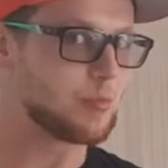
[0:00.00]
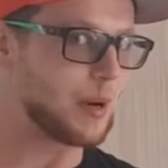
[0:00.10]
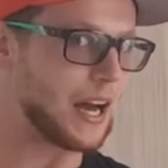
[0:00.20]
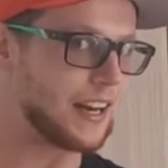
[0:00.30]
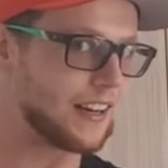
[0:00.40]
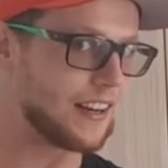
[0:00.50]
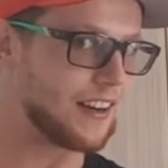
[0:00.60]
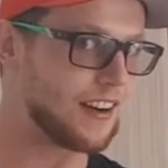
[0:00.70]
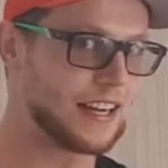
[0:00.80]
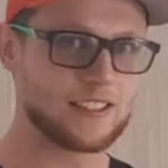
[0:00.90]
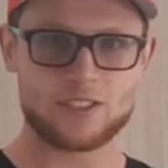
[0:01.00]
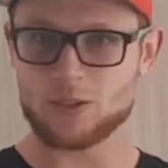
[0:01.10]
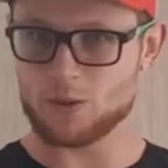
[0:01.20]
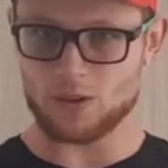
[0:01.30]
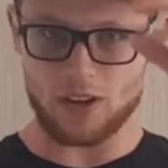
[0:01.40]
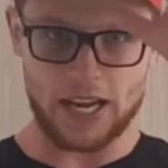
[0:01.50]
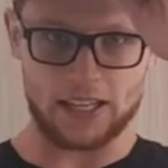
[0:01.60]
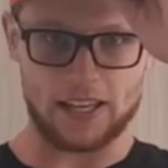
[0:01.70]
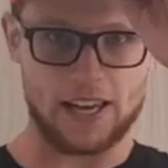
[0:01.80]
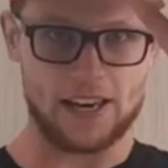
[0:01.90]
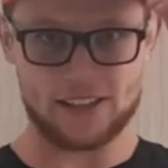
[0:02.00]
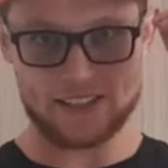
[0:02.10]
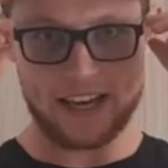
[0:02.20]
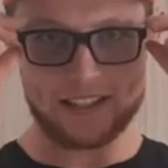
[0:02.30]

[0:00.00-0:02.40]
but I do like it, and it's